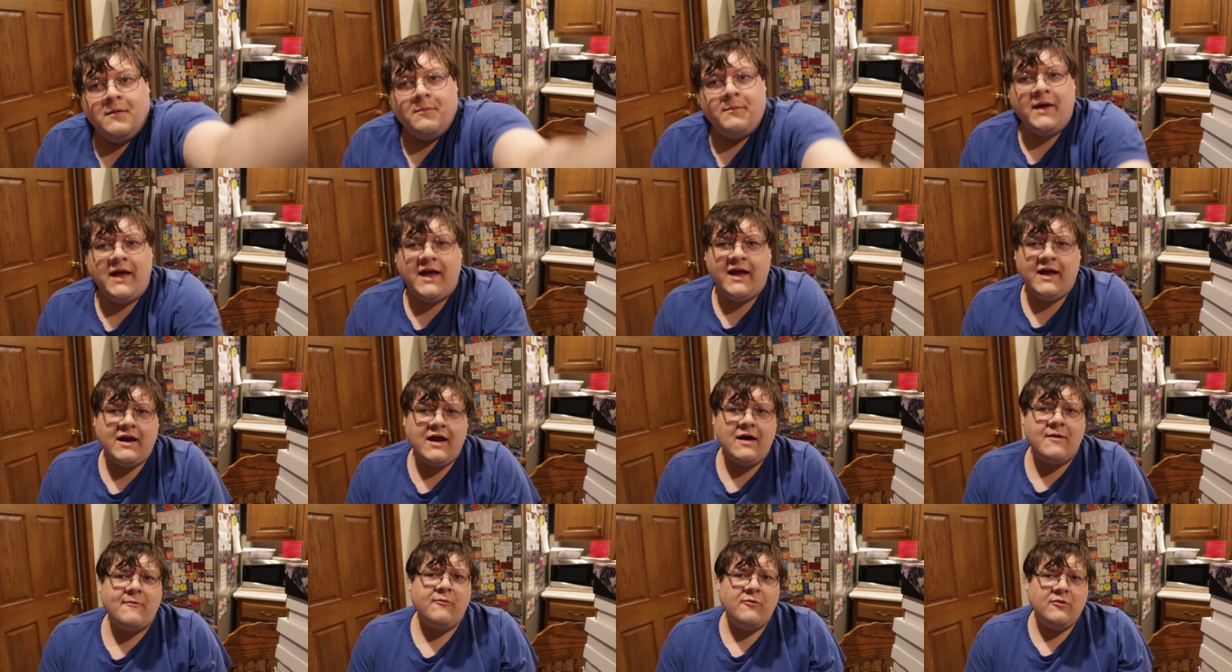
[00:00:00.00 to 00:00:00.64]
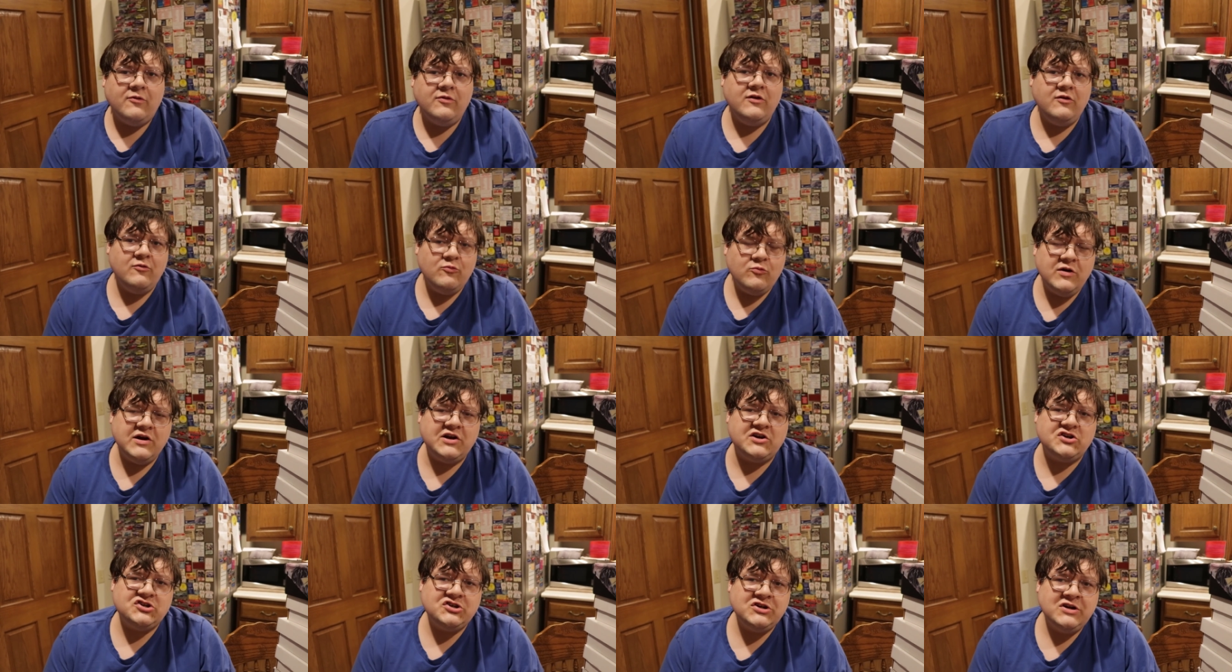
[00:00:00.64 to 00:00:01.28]
Man, I really
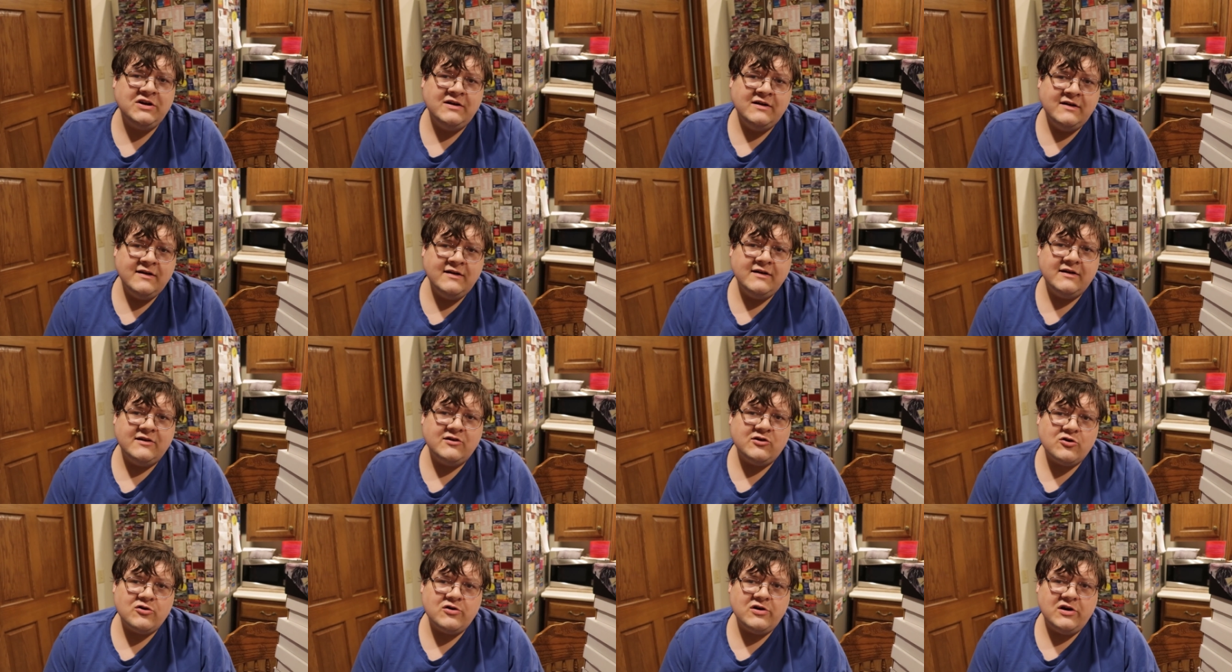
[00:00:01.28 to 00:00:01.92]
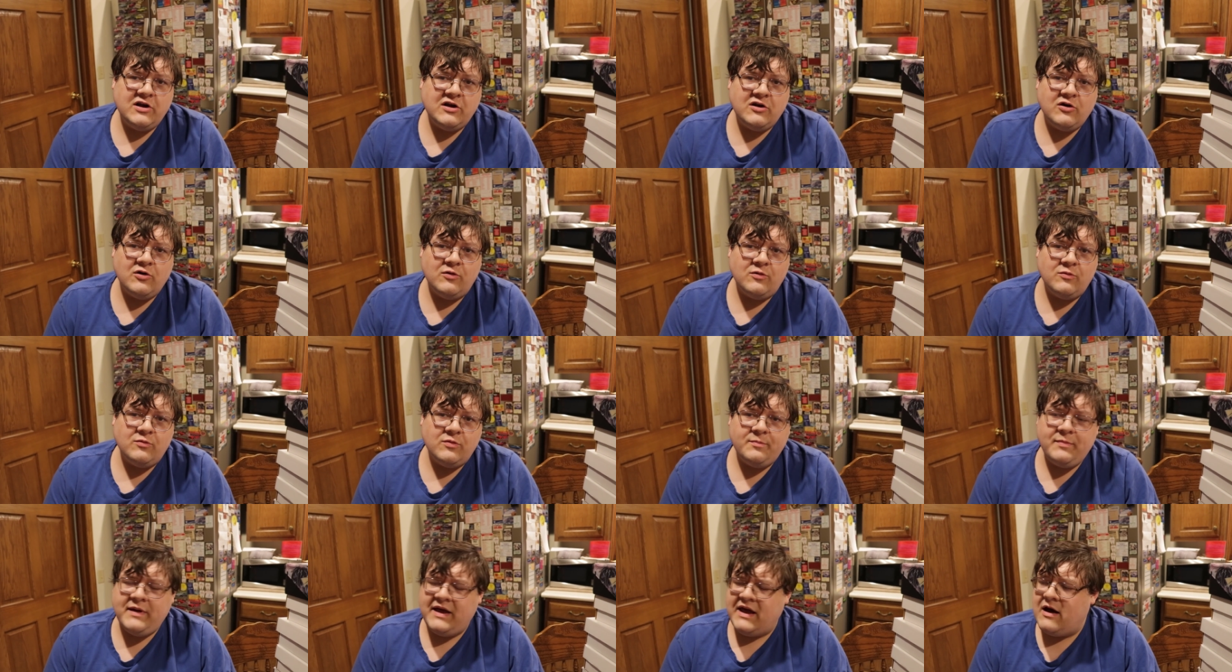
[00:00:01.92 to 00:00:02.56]
wish Eternity Code
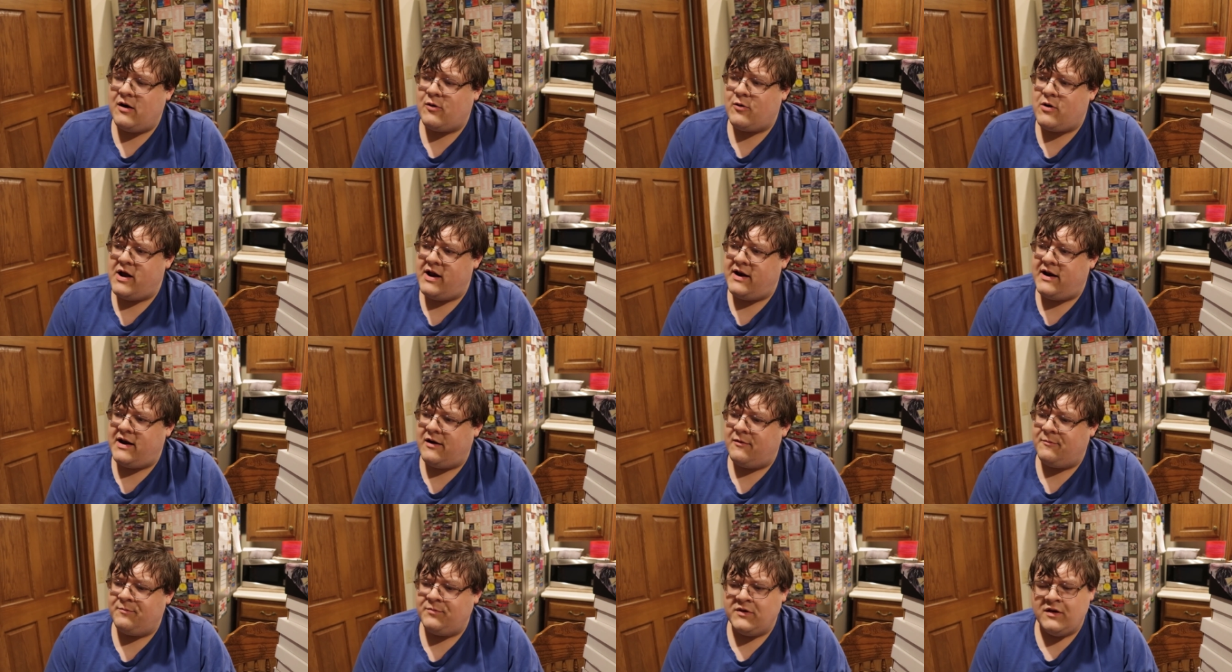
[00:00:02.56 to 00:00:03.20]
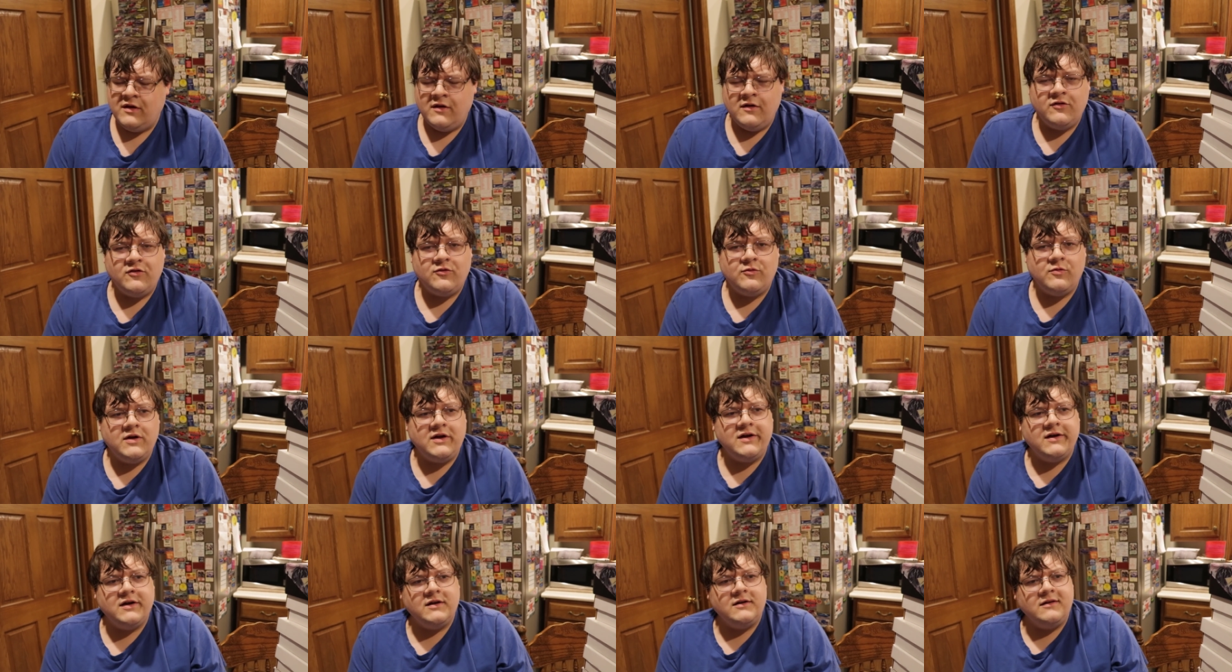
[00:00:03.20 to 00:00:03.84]
would be out right now so
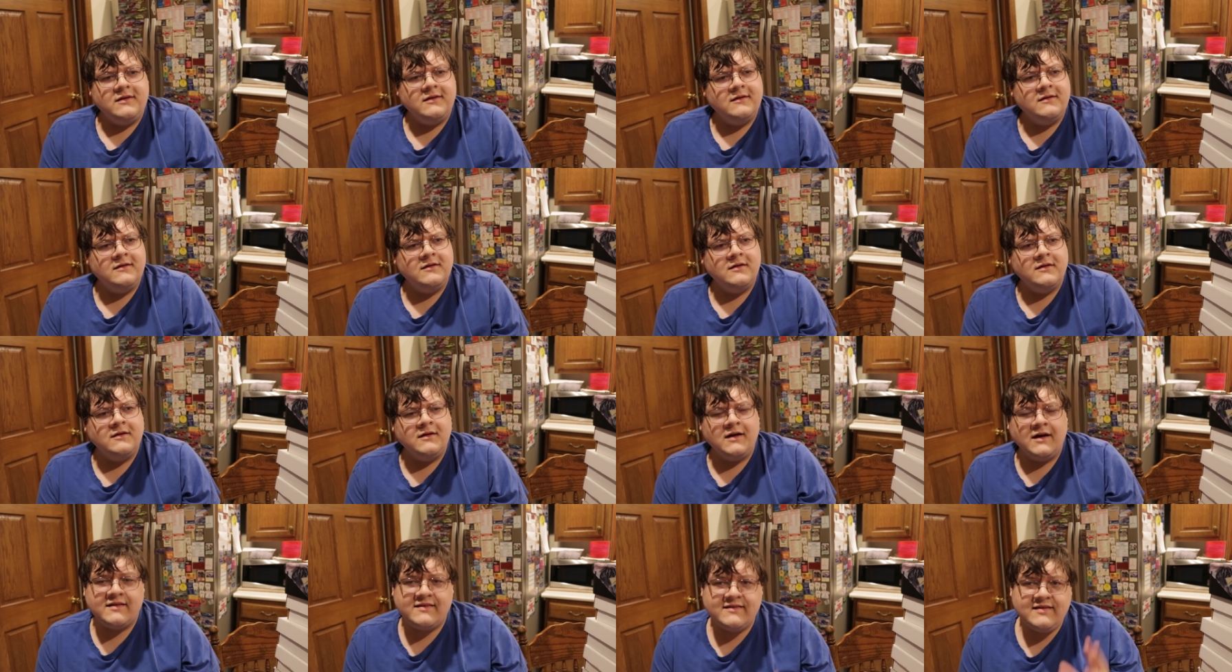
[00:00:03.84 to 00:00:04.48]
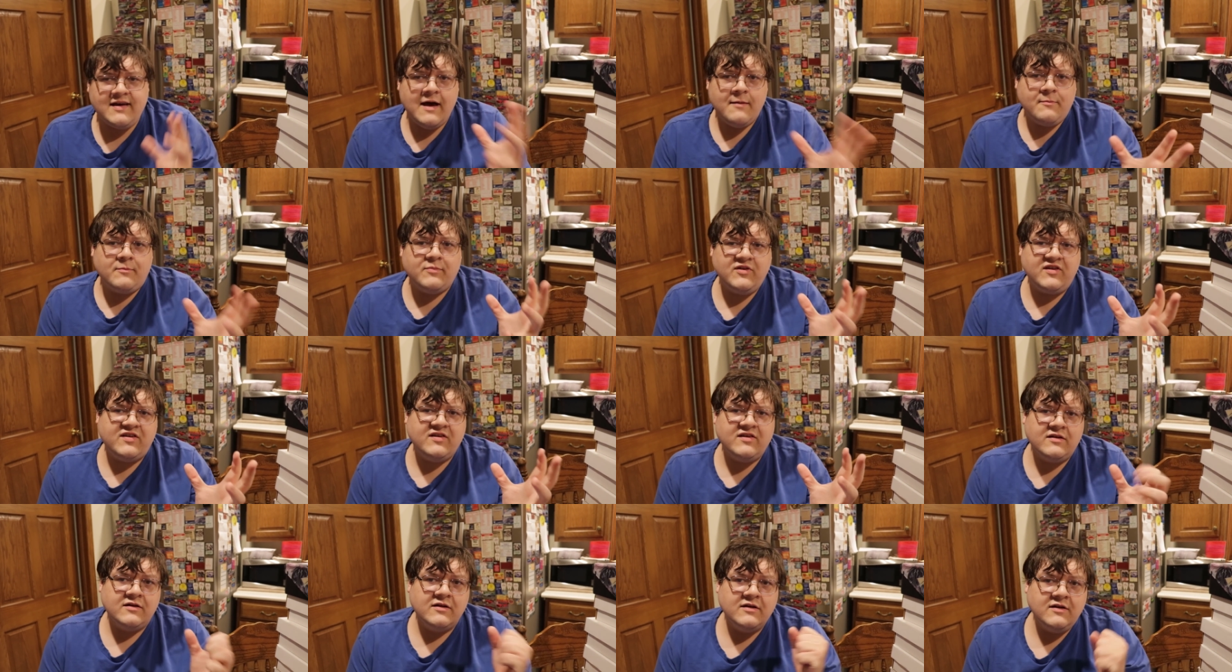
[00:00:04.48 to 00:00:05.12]
we could
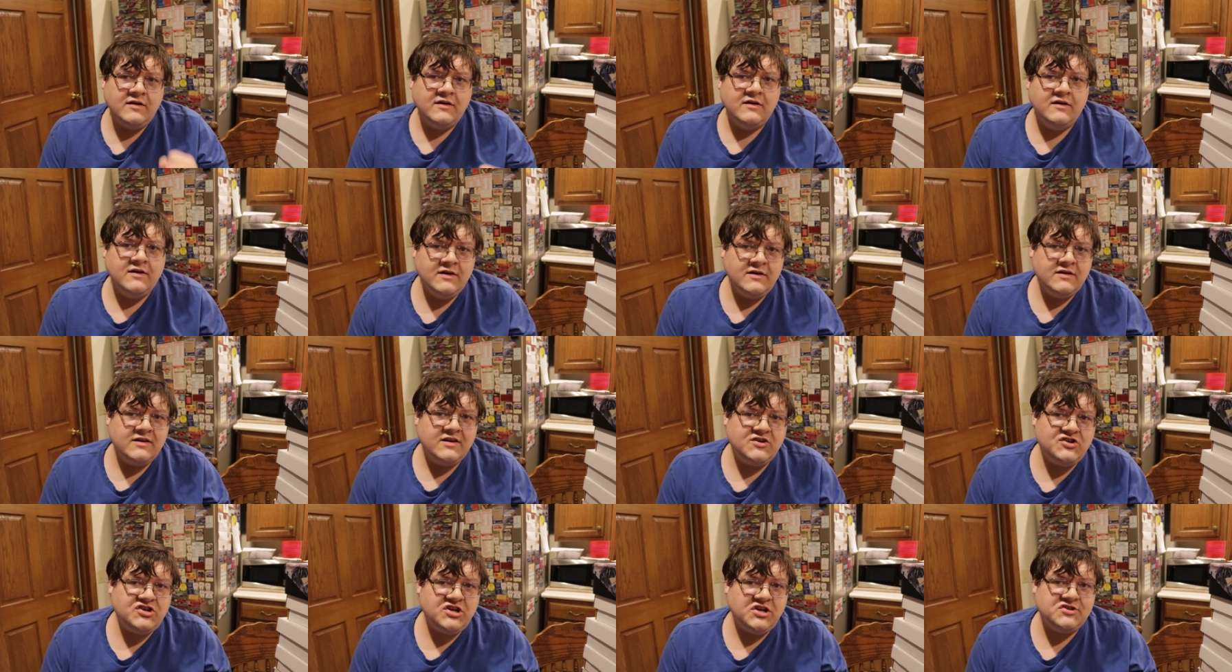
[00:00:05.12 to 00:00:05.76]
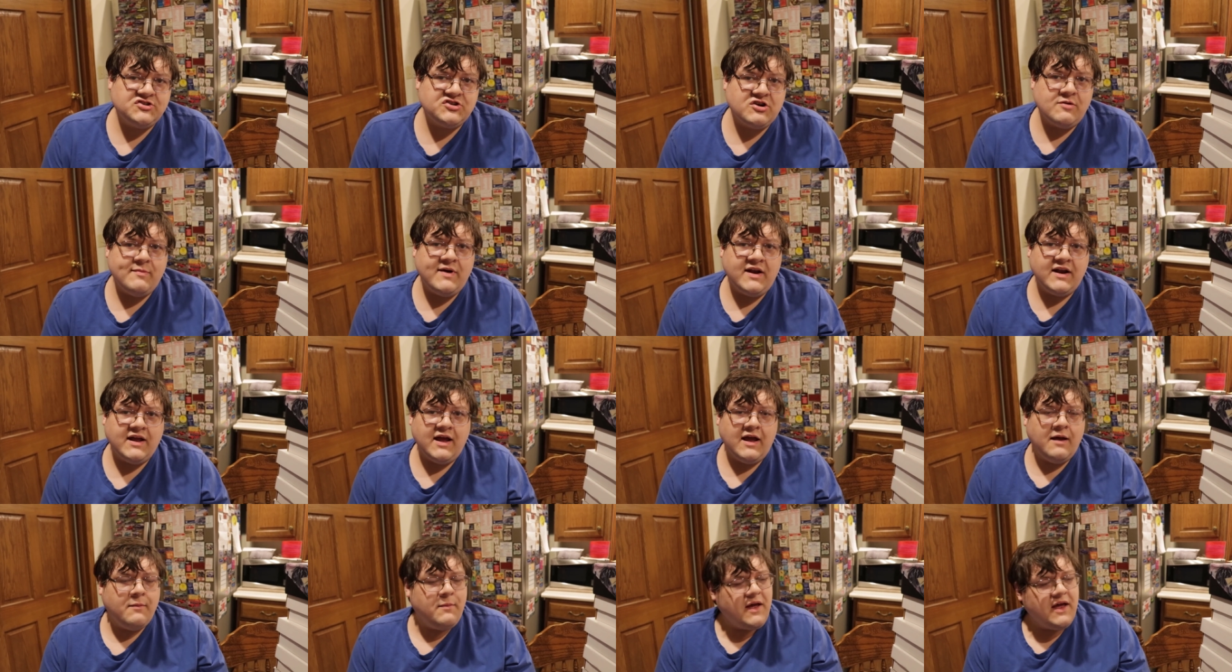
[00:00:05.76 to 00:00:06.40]
attempt to change our
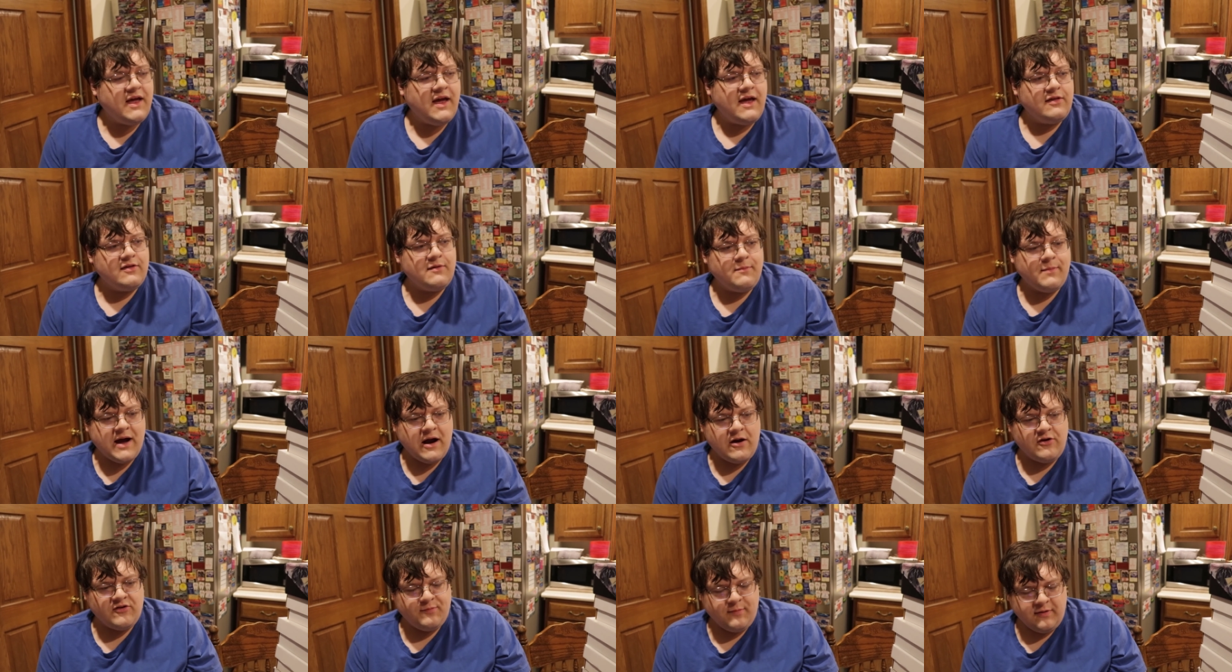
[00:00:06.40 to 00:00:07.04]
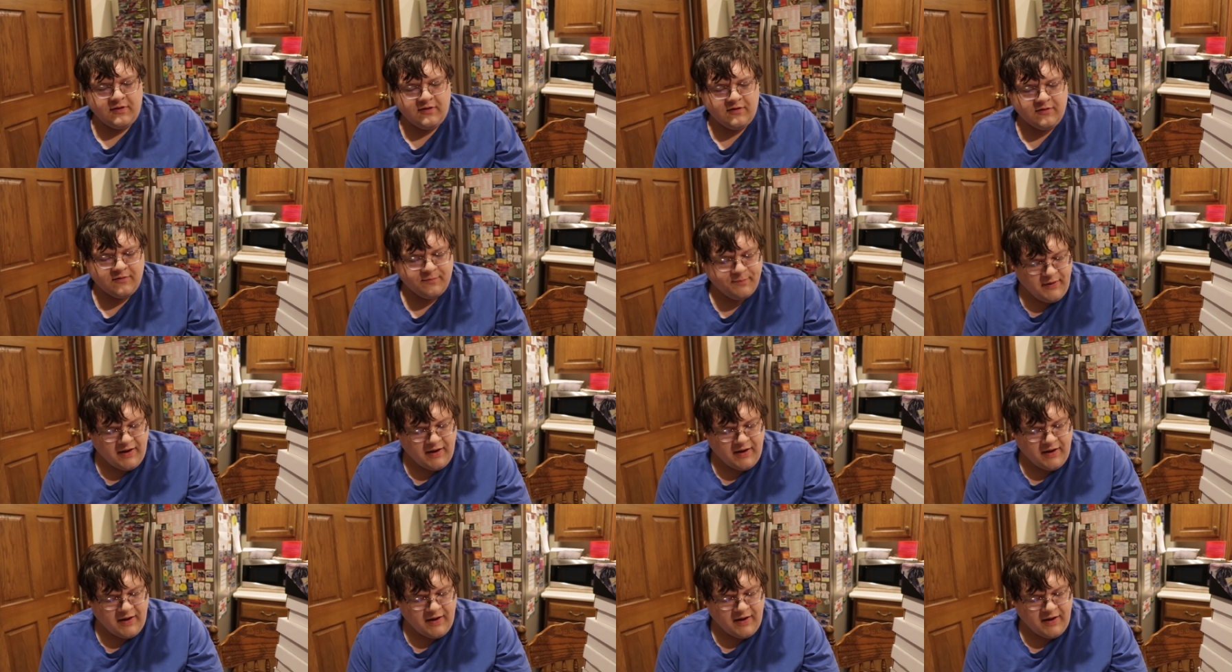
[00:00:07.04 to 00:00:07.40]
metagame, make Alien Pirates be legal.